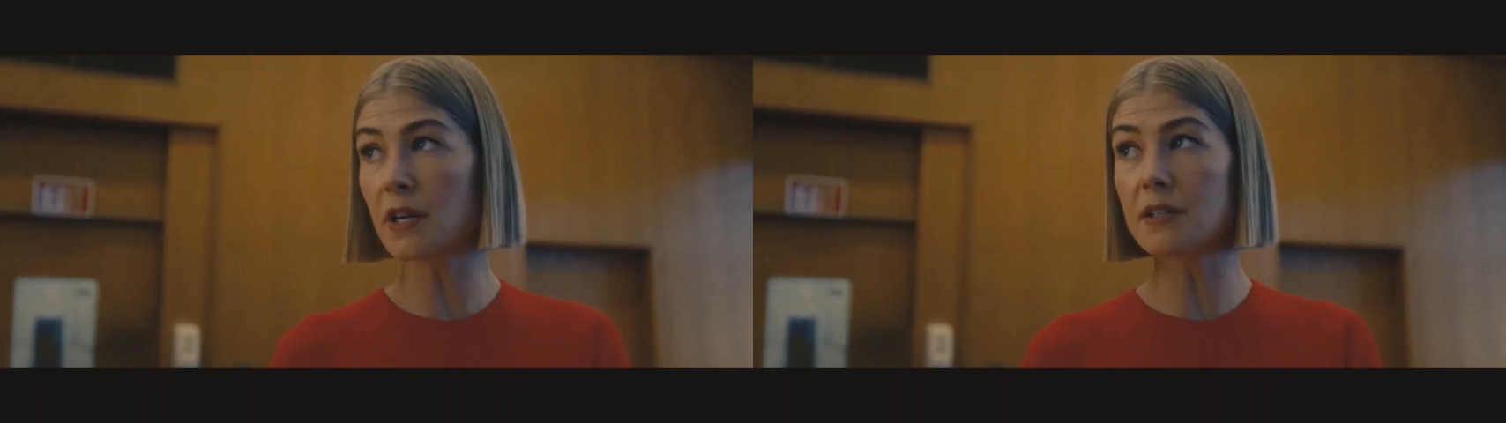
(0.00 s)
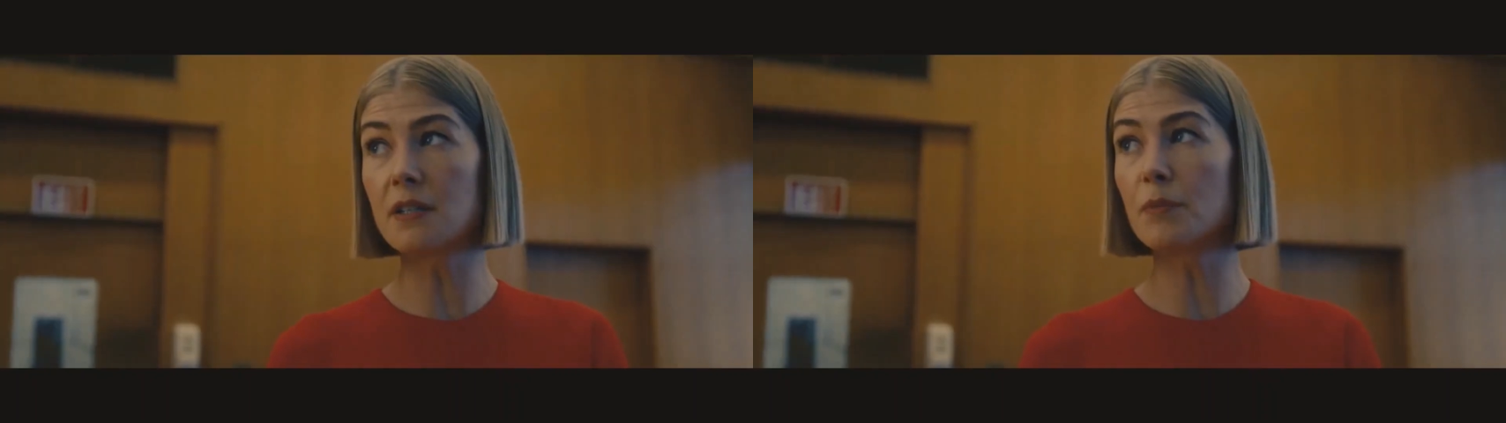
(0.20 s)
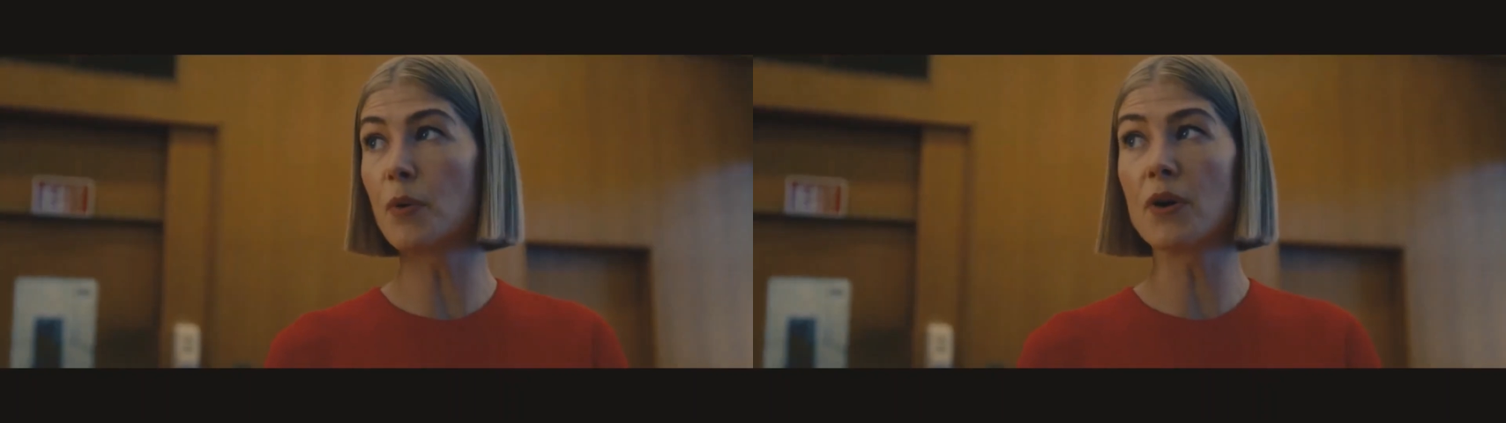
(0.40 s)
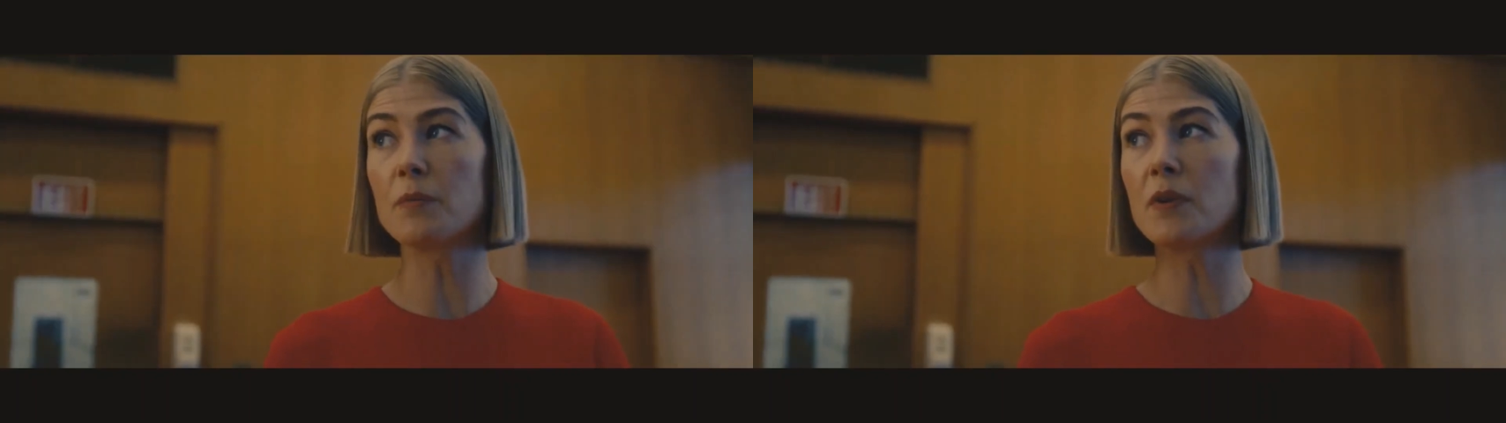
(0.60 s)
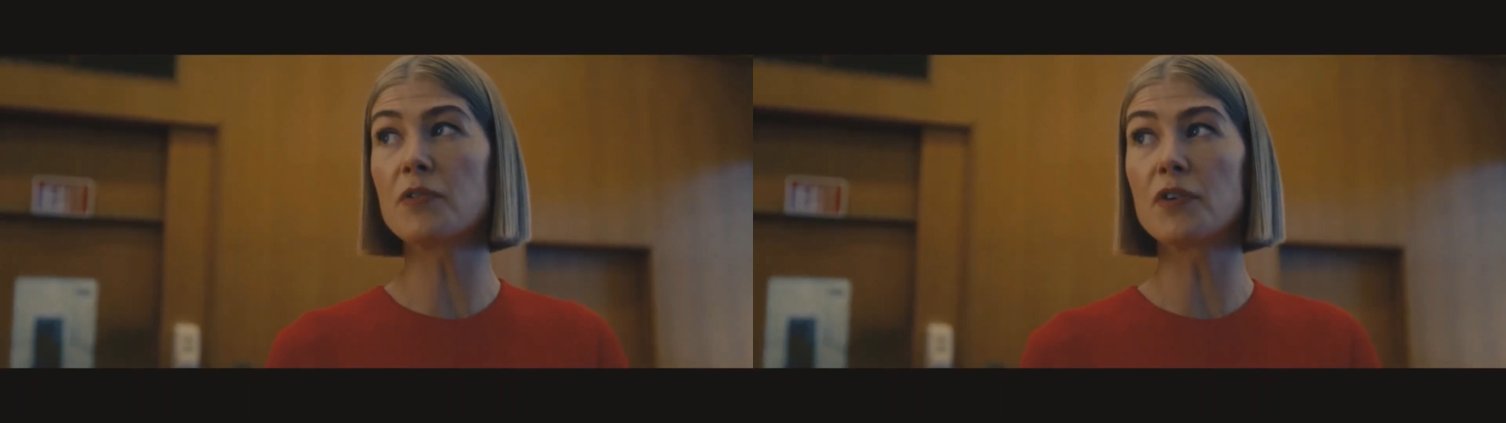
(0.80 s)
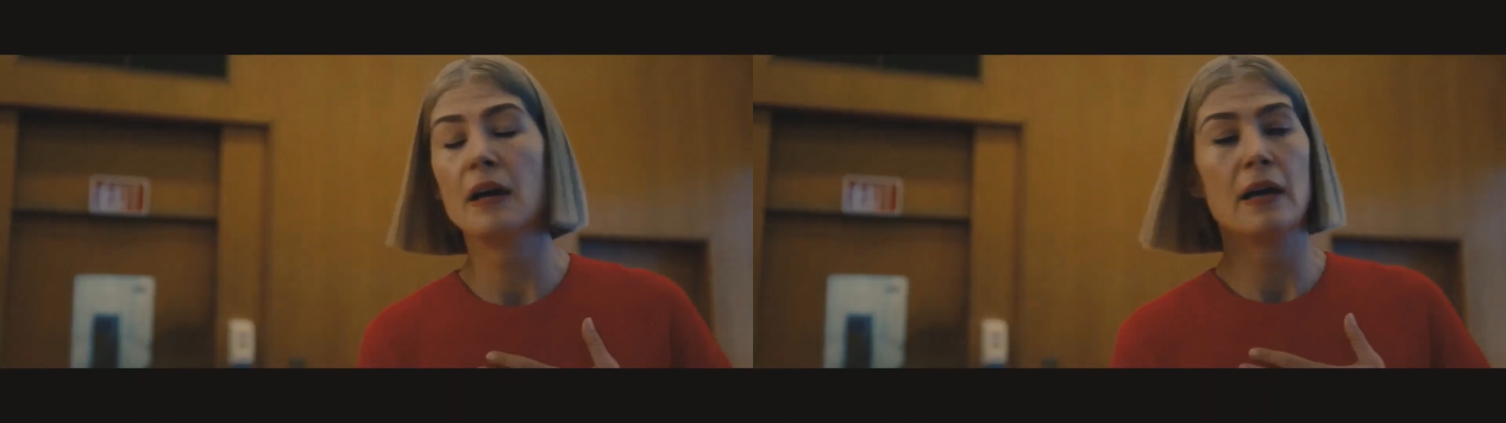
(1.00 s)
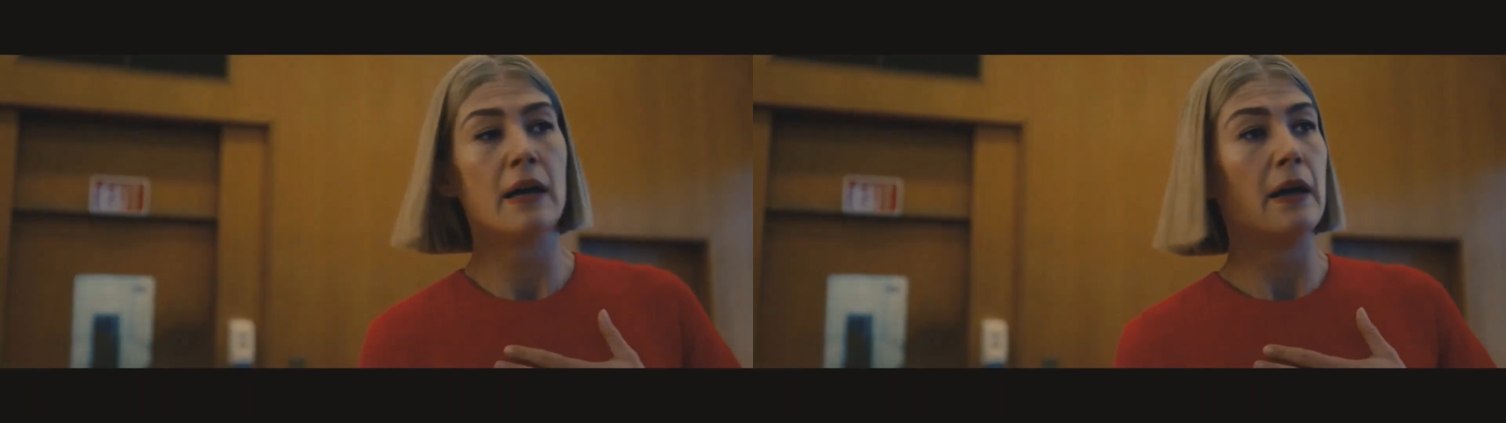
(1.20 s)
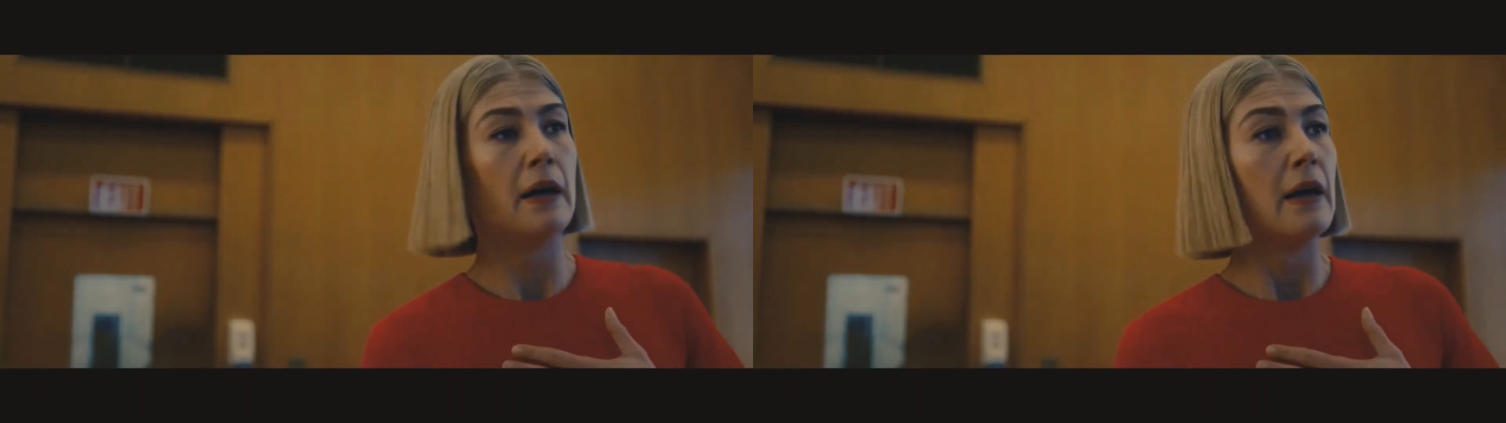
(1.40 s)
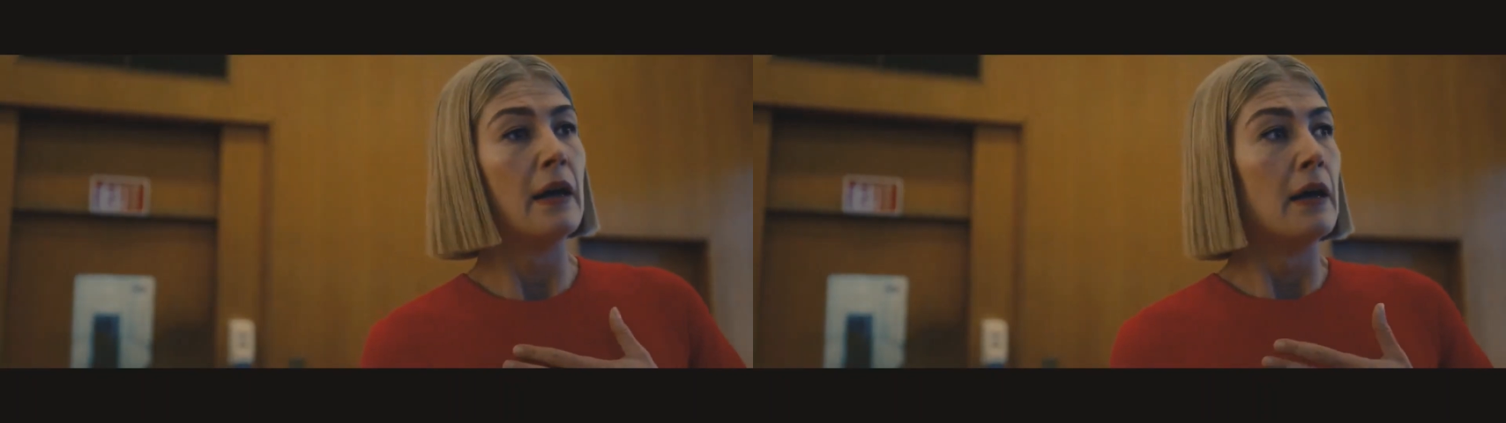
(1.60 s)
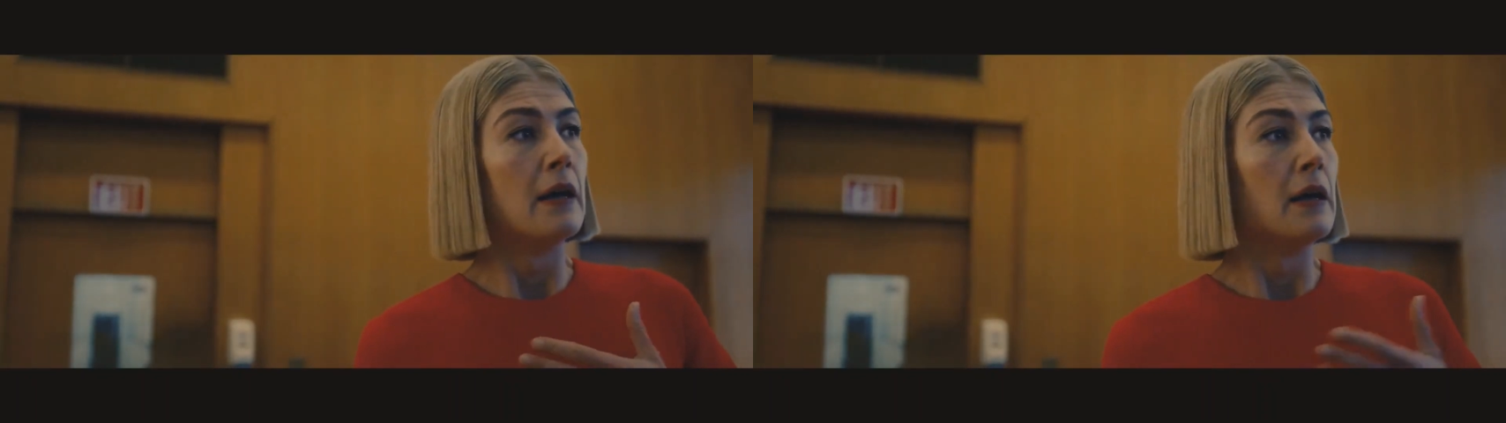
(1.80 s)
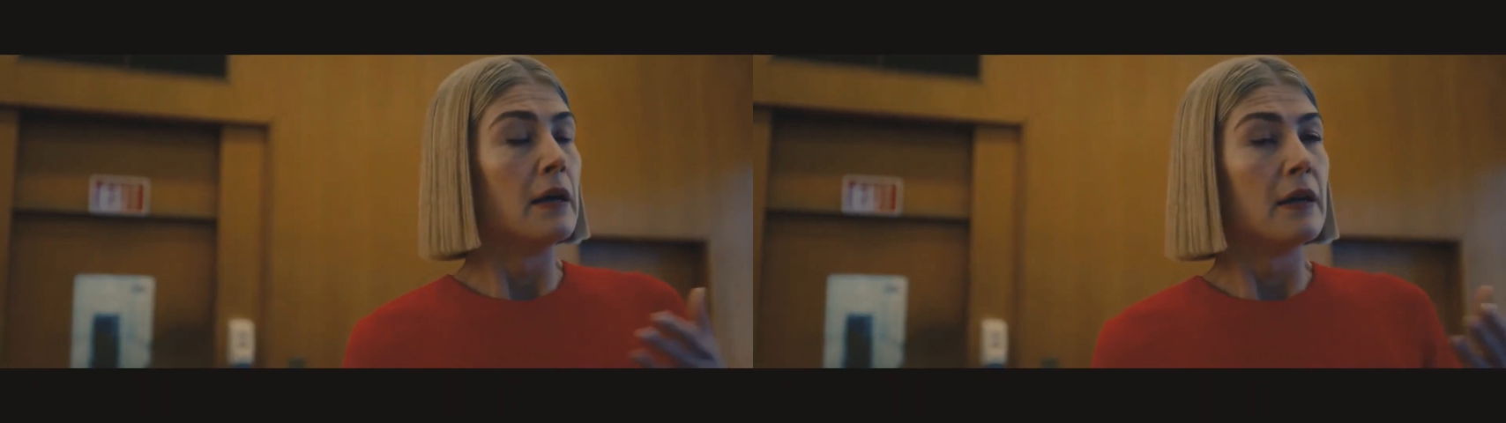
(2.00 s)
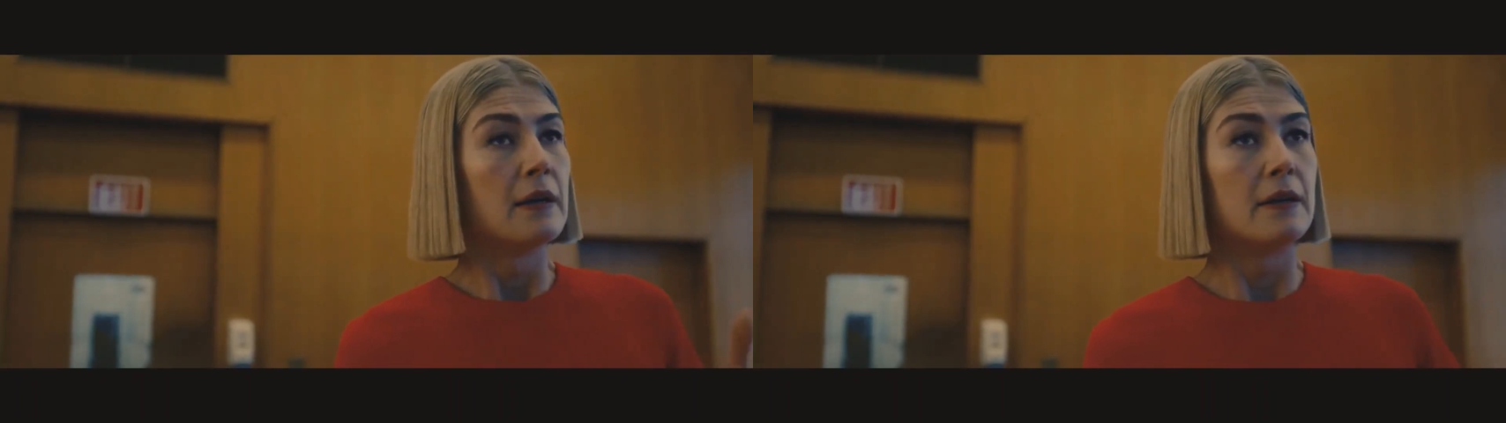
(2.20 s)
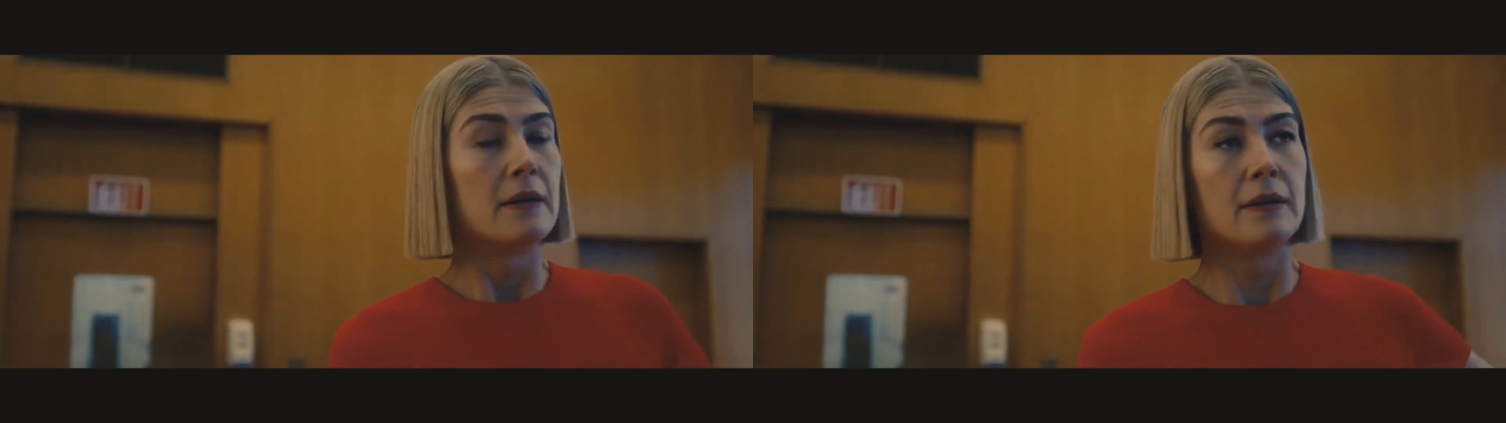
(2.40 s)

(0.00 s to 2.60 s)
was by her side the whole story,